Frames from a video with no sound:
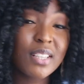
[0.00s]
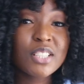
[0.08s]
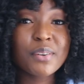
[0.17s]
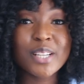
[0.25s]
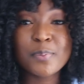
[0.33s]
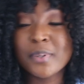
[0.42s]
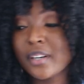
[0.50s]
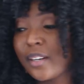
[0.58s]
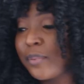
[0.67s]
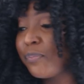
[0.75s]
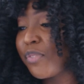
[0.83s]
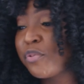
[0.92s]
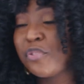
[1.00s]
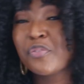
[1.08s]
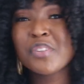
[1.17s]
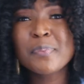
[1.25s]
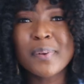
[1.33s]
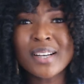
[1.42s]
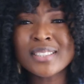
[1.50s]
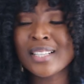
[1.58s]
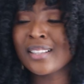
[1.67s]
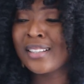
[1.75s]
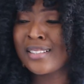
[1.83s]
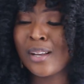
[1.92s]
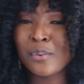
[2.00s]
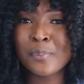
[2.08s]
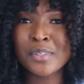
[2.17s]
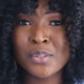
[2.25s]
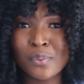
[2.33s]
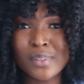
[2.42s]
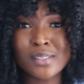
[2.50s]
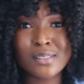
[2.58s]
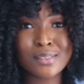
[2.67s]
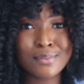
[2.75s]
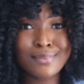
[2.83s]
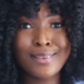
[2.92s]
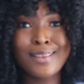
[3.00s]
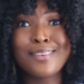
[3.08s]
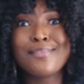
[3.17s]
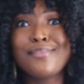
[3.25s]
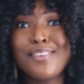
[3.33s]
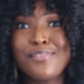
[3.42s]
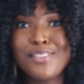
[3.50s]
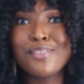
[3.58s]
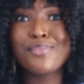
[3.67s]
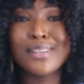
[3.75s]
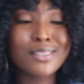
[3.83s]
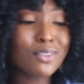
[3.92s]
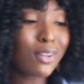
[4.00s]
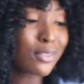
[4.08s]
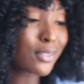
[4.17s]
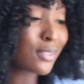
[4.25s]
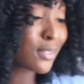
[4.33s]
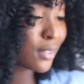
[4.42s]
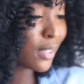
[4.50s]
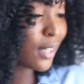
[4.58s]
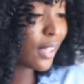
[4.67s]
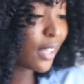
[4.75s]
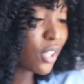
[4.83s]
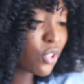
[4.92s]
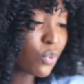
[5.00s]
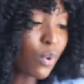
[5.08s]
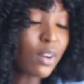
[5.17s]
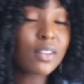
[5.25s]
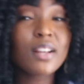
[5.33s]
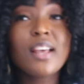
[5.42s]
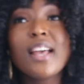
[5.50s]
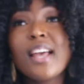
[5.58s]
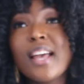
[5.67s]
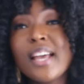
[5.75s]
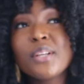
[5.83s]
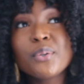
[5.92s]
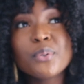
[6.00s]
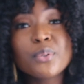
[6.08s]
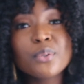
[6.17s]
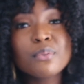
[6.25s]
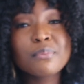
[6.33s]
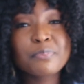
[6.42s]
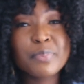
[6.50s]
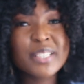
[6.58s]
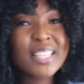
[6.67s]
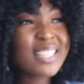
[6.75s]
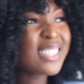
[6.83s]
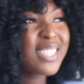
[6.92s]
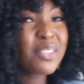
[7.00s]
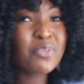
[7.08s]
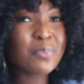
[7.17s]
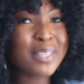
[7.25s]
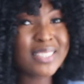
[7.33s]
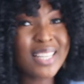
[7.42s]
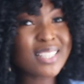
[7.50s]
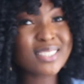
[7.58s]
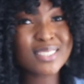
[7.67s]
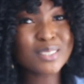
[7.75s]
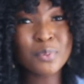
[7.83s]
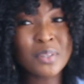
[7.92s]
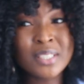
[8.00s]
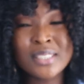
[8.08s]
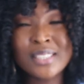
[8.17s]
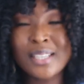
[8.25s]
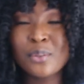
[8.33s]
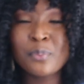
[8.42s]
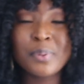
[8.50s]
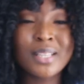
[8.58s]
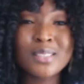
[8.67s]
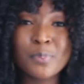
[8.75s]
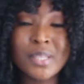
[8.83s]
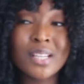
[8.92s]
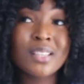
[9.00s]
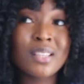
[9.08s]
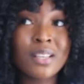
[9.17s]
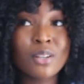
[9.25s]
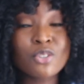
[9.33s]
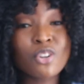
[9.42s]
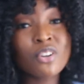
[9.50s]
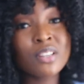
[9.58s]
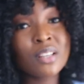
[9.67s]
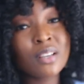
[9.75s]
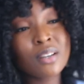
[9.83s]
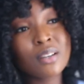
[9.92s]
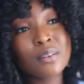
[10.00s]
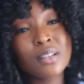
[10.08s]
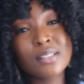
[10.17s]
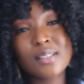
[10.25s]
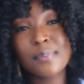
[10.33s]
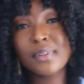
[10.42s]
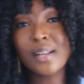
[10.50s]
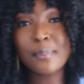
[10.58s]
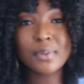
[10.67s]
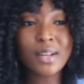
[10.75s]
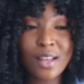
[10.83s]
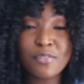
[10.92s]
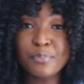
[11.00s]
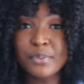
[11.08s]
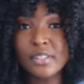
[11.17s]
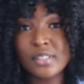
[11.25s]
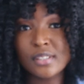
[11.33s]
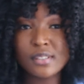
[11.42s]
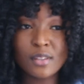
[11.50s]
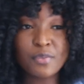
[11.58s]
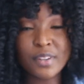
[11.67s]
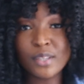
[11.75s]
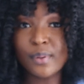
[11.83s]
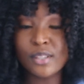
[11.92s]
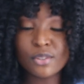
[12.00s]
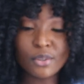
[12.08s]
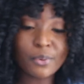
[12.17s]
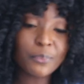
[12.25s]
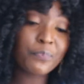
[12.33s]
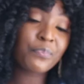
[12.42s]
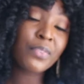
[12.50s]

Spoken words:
It's a great speaker. $50, I think that's how much it was. $50 freaking. Get you one. Anywho, but yeah, that's it for my desk. To be honest, I don't plan to put anything else on there because I'm gonna have books and stuff anyway. So